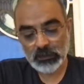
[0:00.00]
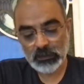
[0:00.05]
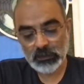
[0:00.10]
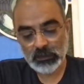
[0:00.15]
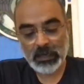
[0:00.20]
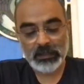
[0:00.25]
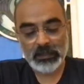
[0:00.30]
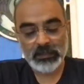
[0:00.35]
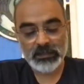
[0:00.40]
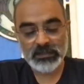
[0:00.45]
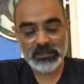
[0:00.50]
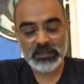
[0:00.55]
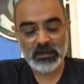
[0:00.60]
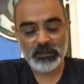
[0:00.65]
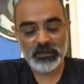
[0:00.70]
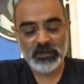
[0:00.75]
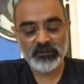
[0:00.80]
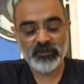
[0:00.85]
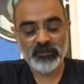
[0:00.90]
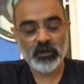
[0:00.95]
and it's
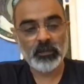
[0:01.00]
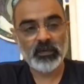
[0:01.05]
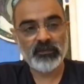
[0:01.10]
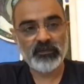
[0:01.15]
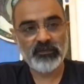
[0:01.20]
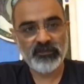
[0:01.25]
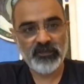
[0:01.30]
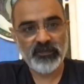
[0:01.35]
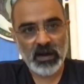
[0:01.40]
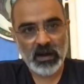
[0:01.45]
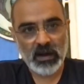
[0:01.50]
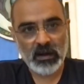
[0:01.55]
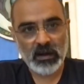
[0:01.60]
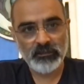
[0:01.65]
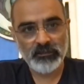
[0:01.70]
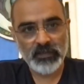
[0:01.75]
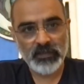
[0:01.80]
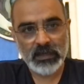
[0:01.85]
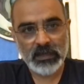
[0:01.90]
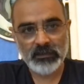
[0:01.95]
coming from a
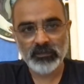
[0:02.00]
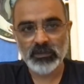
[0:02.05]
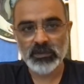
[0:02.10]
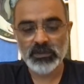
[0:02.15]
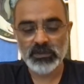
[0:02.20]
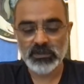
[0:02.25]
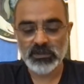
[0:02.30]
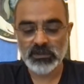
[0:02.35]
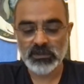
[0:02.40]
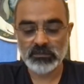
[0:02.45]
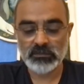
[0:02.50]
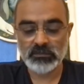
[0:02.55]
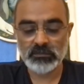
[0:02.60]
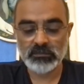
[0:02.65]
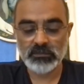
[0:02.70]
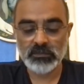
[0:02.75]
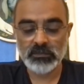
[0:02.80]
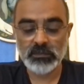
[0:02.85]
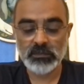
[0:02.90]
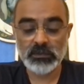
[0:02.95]
farm that was
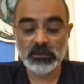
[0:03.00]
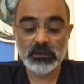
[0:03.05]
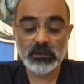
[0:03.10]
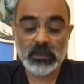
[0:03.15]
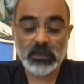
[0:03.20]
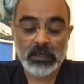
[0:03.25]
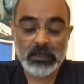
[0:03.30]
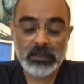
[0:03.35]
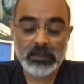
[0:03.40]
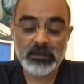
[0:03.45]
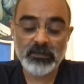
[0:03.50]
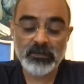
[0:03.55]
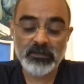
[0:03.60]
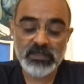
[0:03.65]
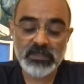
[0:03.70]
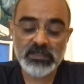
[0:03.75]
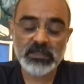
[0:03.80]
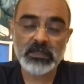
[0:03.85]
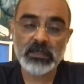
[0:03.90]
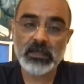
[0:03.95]
until
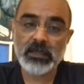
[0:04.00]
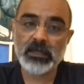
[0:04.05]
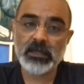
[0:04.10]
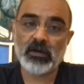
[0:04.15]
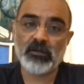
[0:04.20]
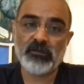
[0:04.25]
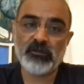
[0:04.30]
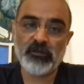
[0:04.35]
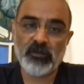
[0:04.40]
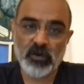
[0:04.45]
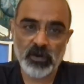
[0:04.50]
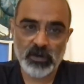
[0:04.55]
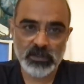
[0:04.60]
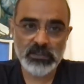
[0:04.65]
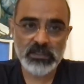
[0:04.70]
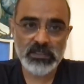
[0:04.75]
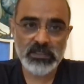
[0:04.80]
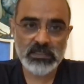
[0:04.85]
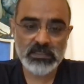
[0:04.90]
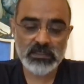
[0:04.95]
recently a
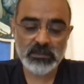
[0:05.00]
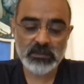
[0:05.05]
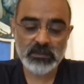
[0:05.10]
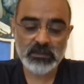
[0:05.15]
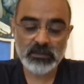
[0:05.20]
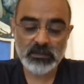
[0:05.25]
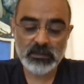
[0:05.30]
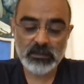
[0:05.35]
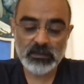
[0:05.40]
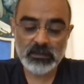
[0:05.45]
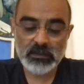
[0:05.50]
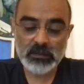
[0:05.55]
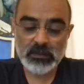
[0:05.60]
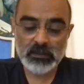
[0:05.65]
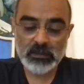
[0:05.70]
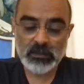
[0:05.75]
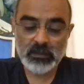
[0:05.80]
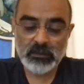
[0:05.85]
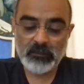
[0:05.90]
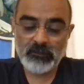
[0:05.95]
forest,
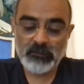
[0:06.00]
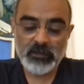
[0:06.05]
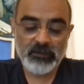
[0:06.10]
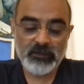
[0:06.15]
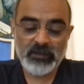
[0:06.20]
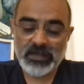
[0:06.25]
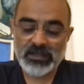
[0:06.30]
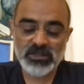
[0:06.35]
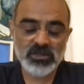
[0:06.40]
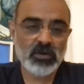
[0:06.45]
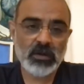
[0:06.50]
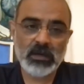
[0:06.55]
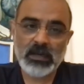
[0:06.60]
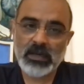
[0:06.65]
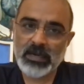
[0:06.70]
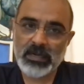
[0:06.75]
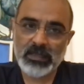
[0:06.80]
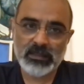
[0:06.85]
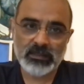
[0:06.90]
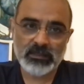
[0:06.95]
then that's not
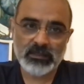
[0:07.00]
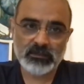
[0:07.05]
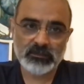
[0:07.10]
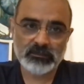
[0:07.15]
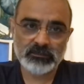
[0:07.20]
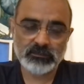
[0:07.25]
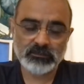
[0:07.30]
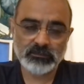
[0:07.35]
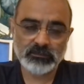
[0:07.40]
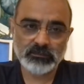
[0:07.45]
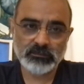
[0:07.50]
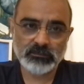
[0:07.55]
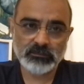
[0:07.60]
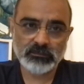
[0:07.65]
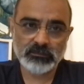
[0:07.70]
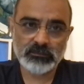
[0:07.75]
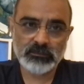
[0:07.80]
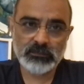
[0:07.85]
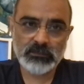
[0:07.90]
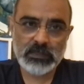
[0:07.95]
health.
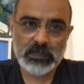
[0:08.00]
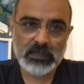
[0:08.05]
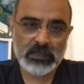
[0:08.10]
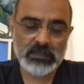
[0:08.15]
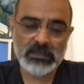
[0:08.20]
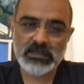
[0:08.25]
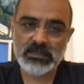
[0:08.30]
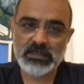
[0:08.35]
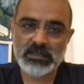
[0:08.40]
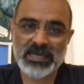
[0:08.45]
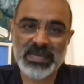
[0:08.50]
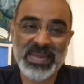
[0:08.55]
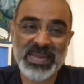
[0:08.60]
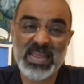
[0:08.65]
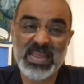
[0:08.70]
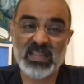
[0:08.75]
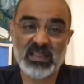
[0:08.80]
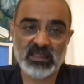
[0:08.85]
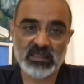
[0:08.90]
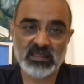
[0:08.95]
It's
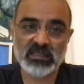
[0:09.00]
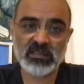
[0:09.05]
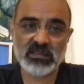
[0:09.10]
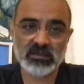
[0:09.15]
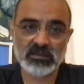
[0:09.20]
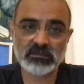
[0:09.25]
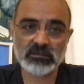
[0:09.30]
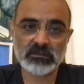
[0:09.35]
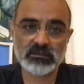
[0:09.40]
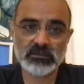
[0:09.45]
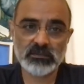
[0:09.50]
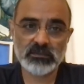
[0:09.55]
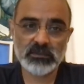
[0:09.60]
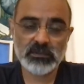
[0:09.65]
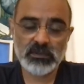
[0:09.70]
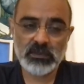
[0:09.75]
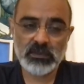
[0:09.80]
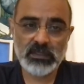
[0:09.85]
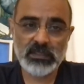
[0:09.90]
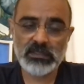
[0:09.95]
health.
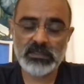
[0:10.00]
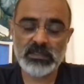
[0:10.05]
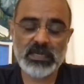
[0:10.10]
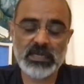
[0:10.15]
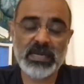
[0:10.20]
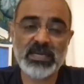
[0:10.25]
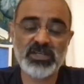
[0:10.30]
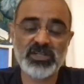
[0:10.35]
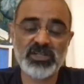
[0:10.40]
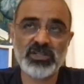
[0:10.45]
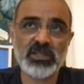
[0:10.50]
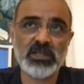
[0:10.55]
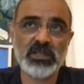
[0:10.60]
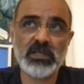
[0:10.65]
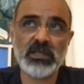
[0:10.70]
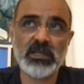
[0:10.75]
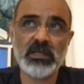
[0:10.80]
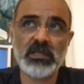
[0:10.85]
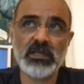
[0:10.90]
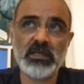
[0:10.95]
It's H
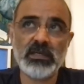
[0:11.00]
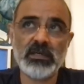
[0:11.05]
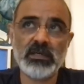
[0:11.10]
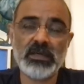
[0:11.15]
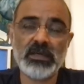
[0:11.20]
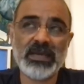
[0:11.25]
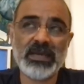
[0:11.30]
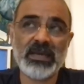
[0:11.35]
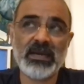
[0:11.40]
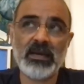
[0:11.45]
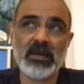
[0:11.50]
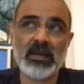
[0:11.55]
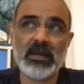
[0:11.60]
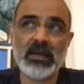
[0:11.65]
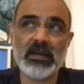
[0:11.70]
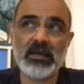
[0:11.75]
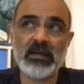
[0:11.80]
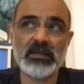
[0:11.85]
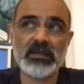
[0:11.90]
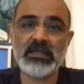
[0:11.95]
E L
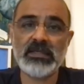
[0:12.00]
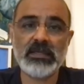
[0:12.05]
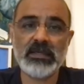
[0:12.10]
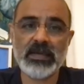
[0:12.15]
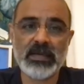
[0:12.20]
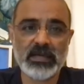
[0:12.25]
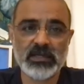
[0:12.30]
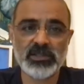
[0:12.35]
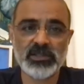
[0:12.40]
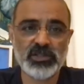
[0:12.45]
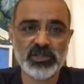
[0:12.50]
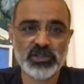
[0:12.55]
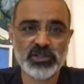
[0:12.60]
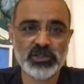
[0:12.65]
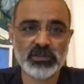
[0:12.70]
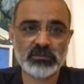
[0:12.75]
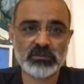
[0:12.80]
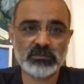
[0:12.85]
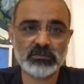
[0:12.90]
L T H.